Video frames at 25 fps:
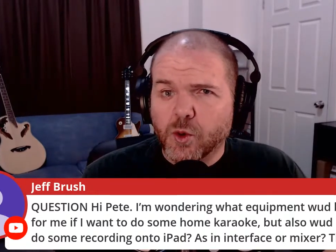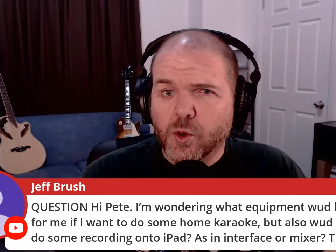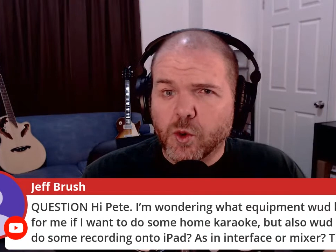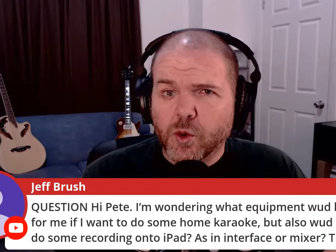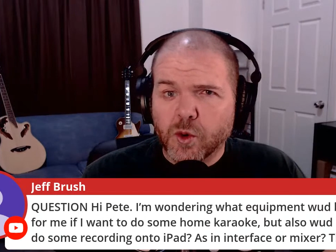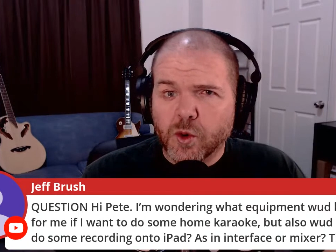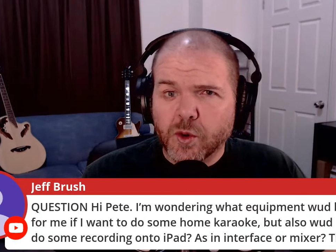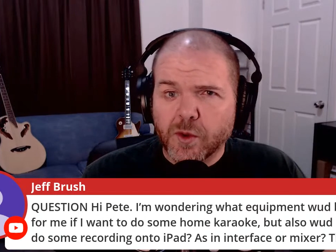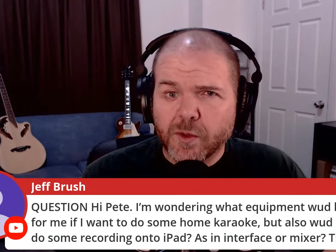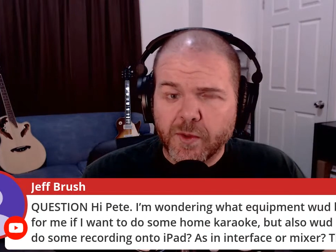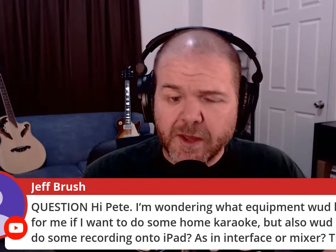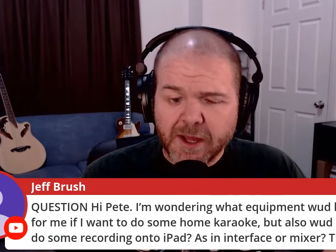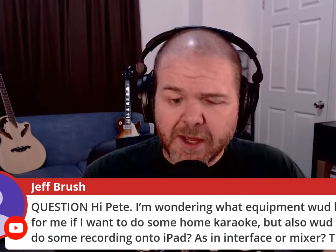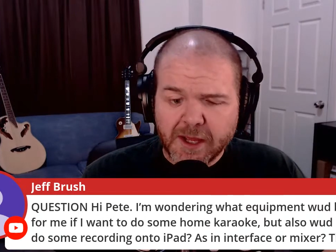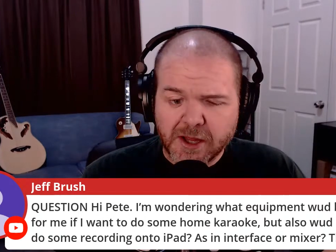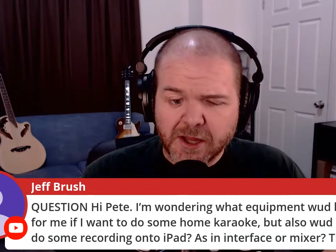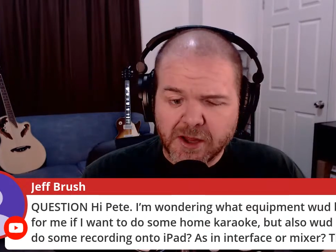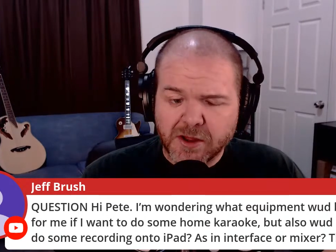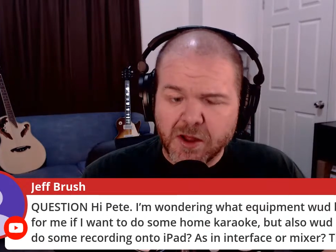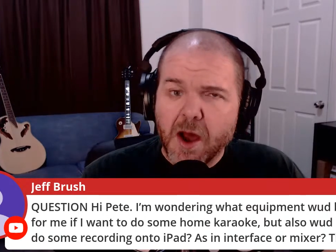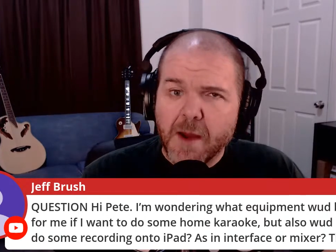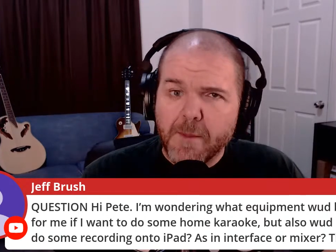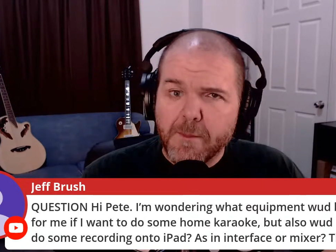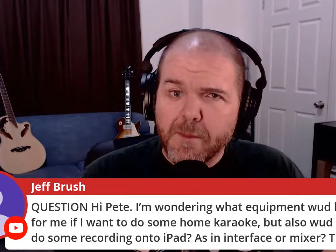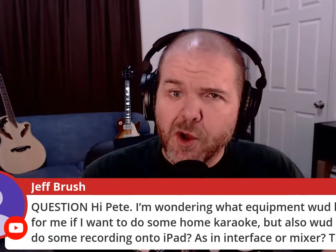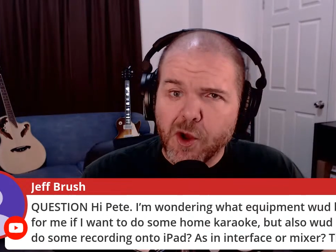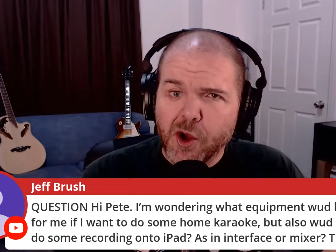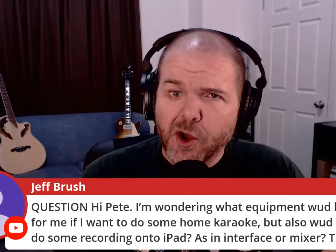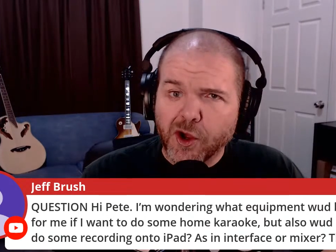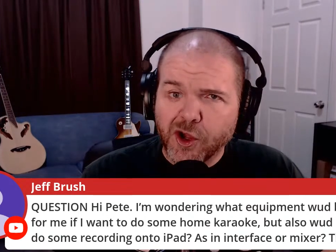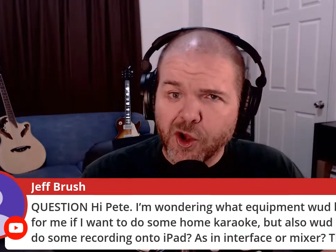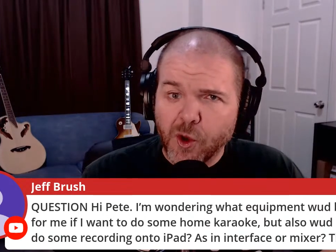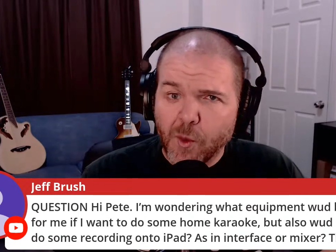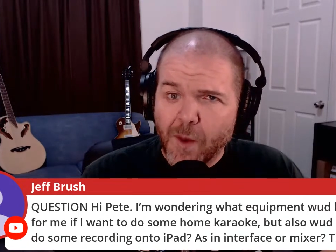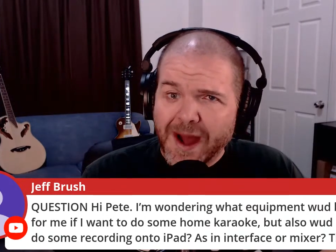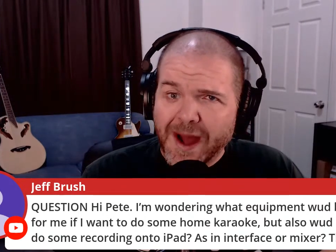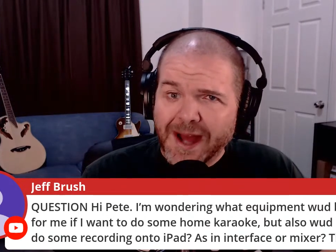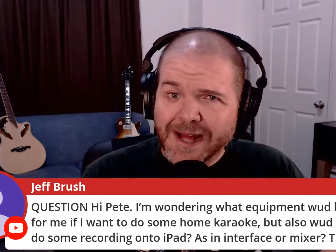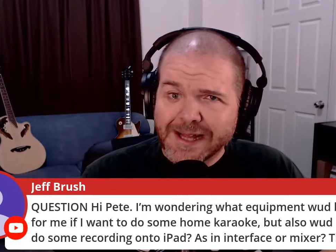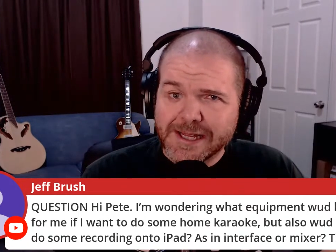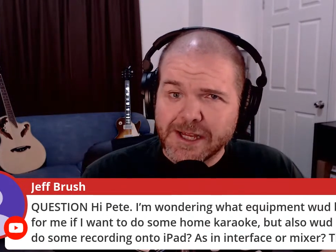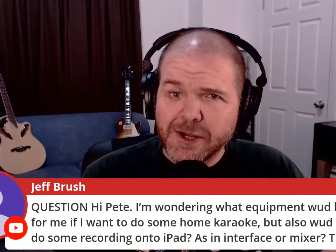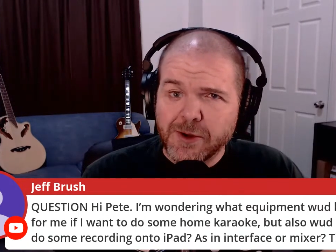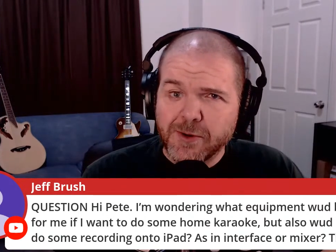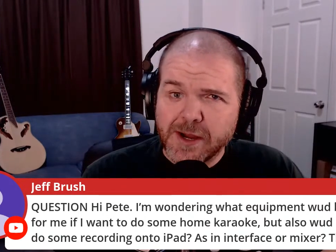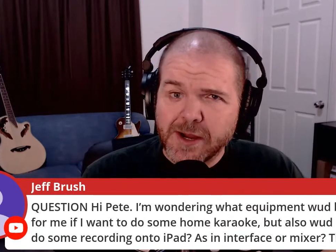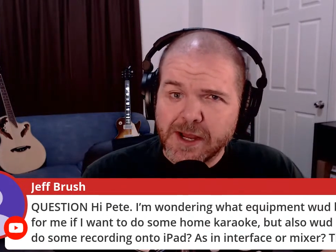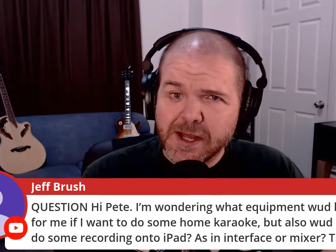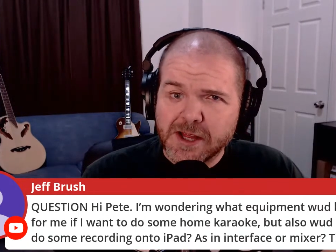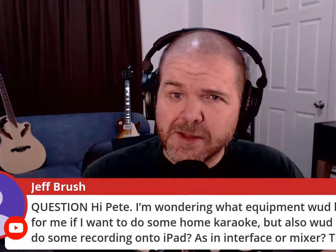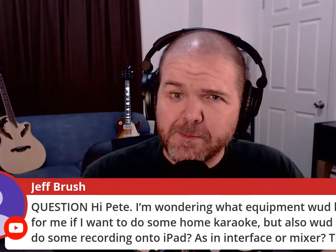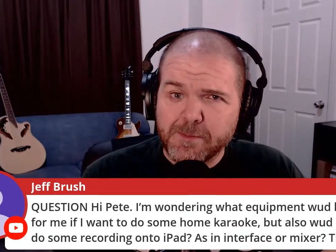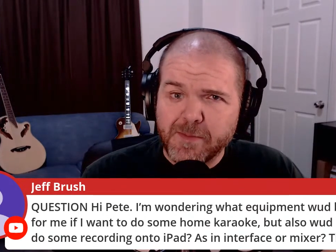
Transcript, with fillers: or the Steinberg UR series.